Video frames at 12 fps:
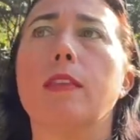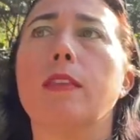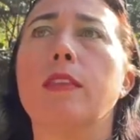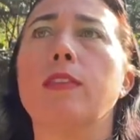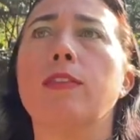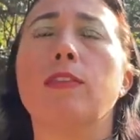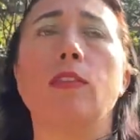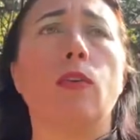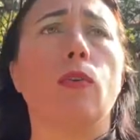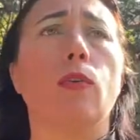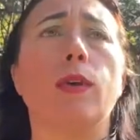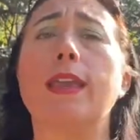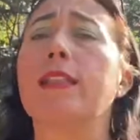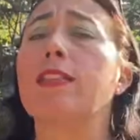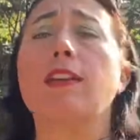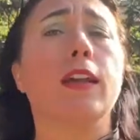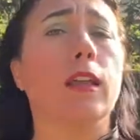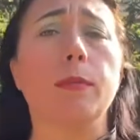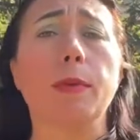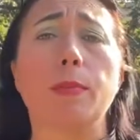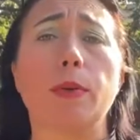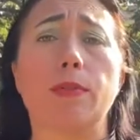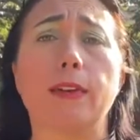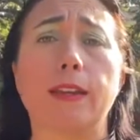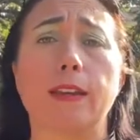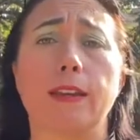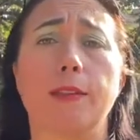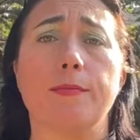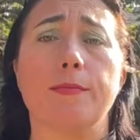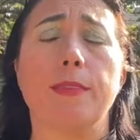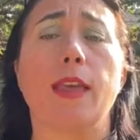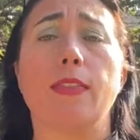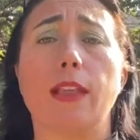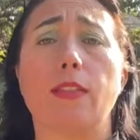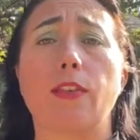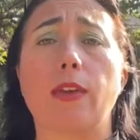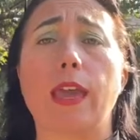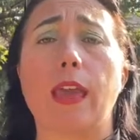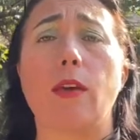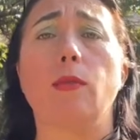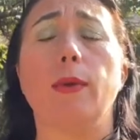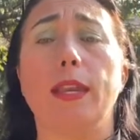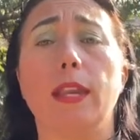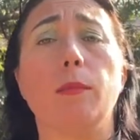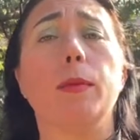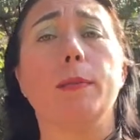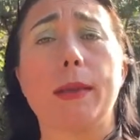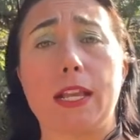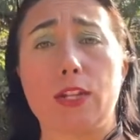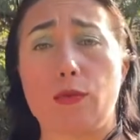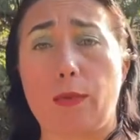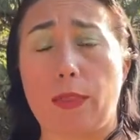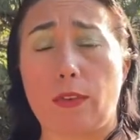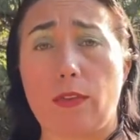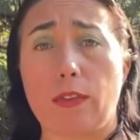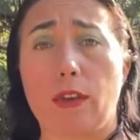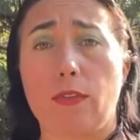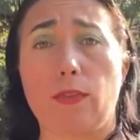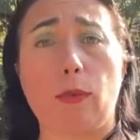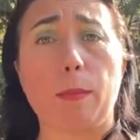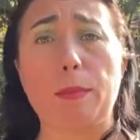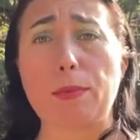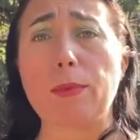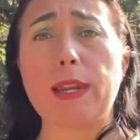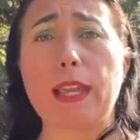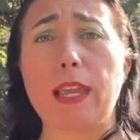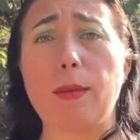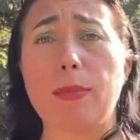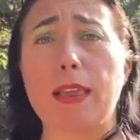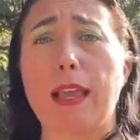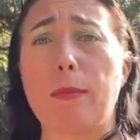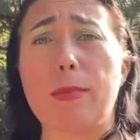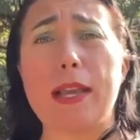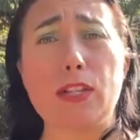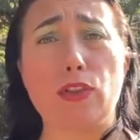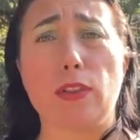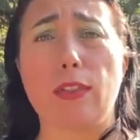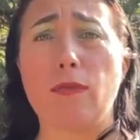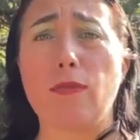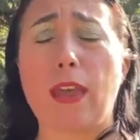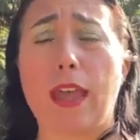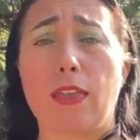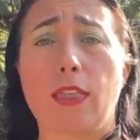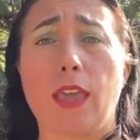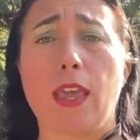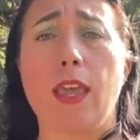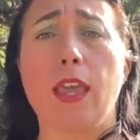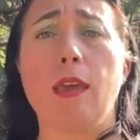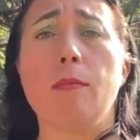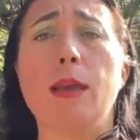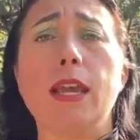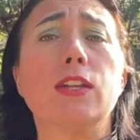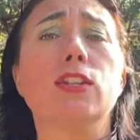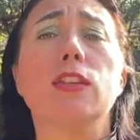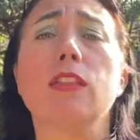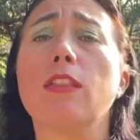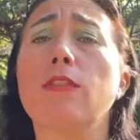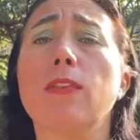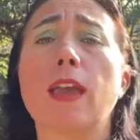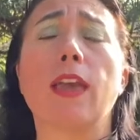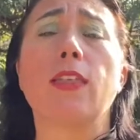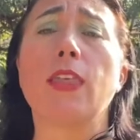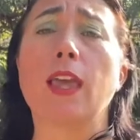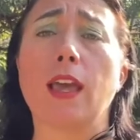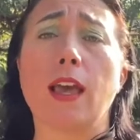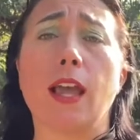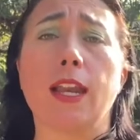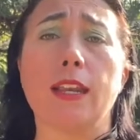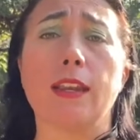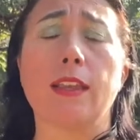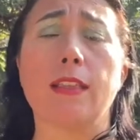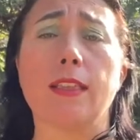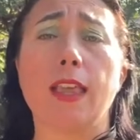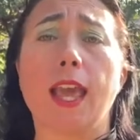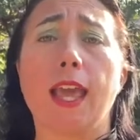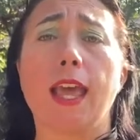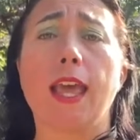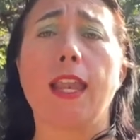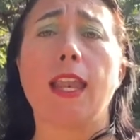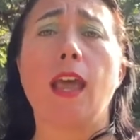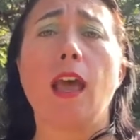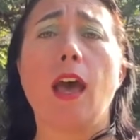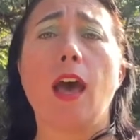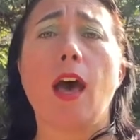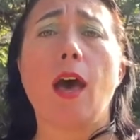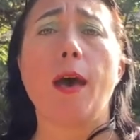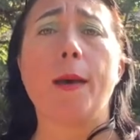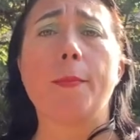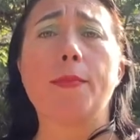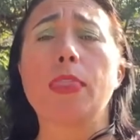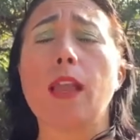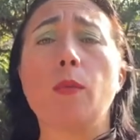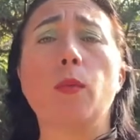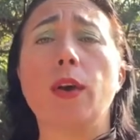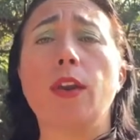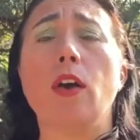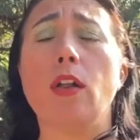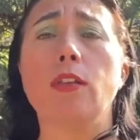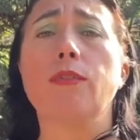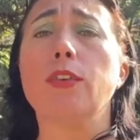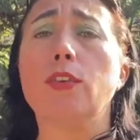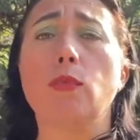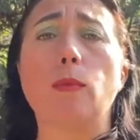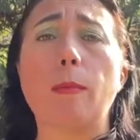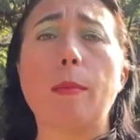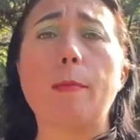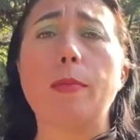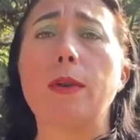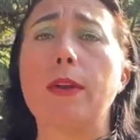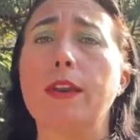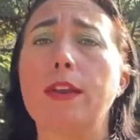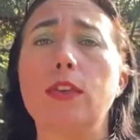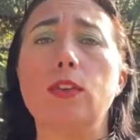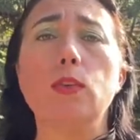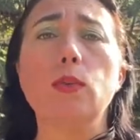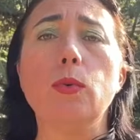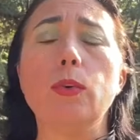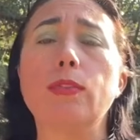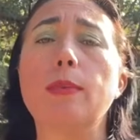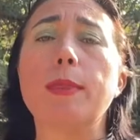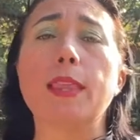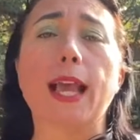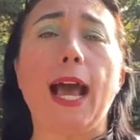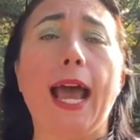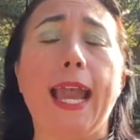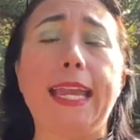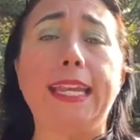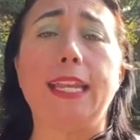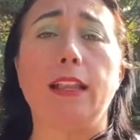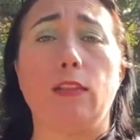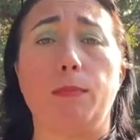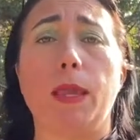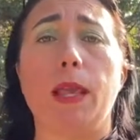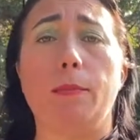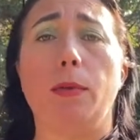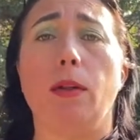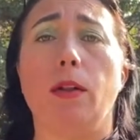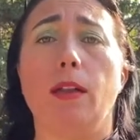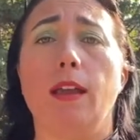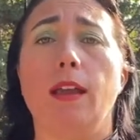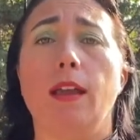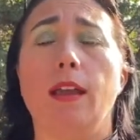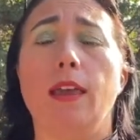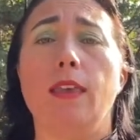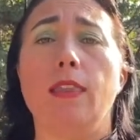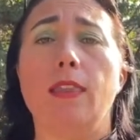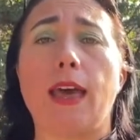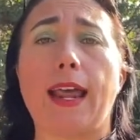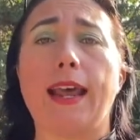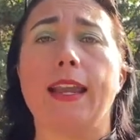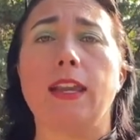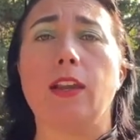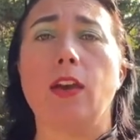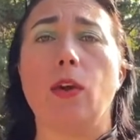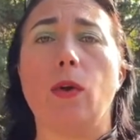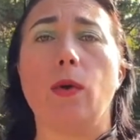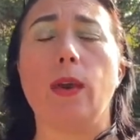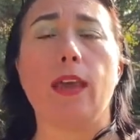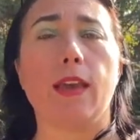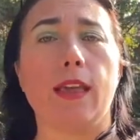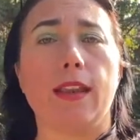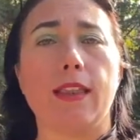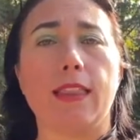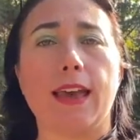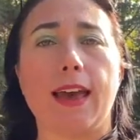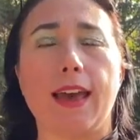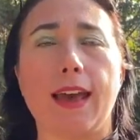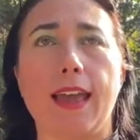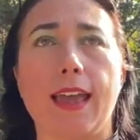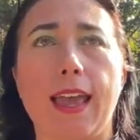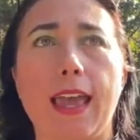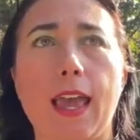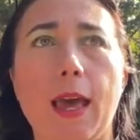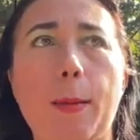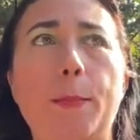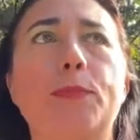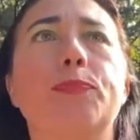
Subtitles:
So it's not going to be perfect, and that's okay. We need to be patient with ourselves. Remember what I keep saying, patience and faith. Patience, faith, and kindness. And I want all of you to remember you are some of the kindest people that I know, and that I am